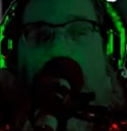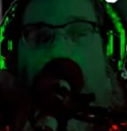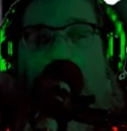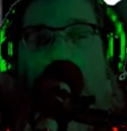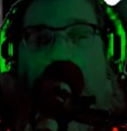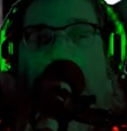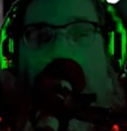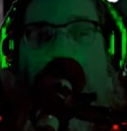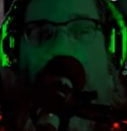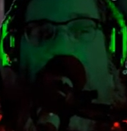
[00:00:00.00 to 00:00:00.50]

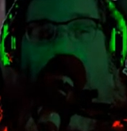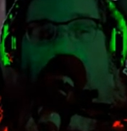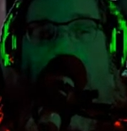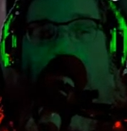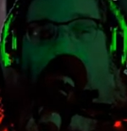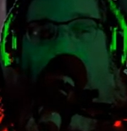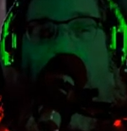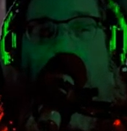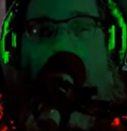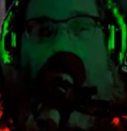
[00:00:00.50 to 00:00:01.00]
Make fun of
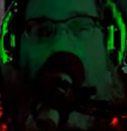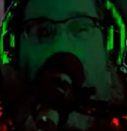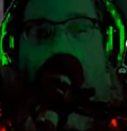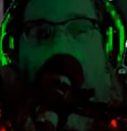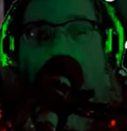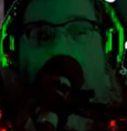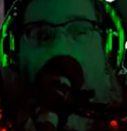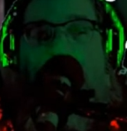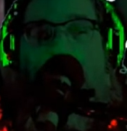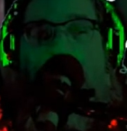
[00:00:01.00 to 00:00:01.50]
her a little.
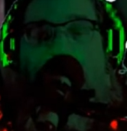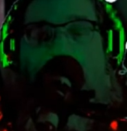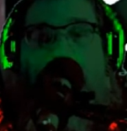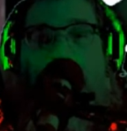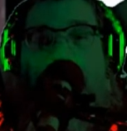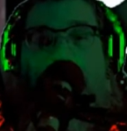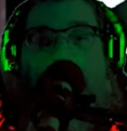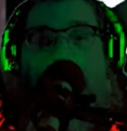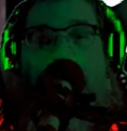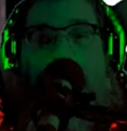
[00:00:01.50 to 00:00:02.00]
Because,
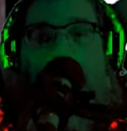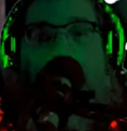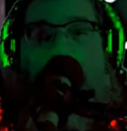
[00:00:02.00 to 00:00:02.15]
I mean,